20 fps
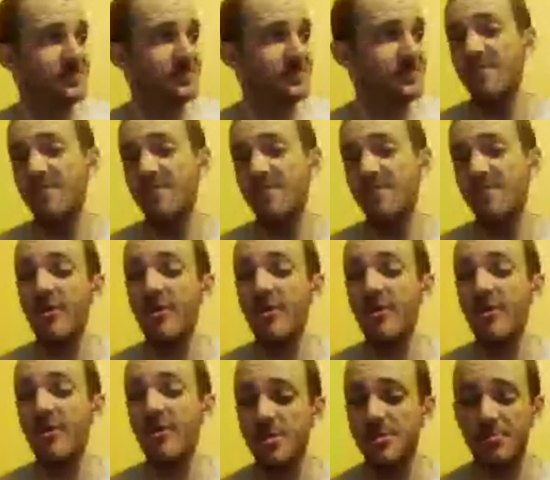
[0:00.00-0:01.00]
We have a very
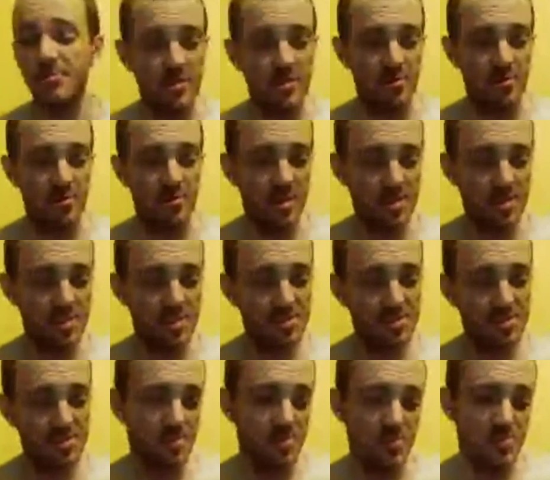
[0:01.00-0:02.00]
large fucking garage.
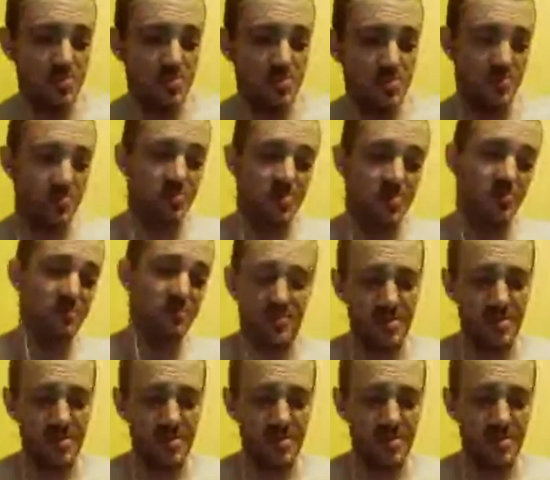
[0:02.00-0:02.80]
Holds over,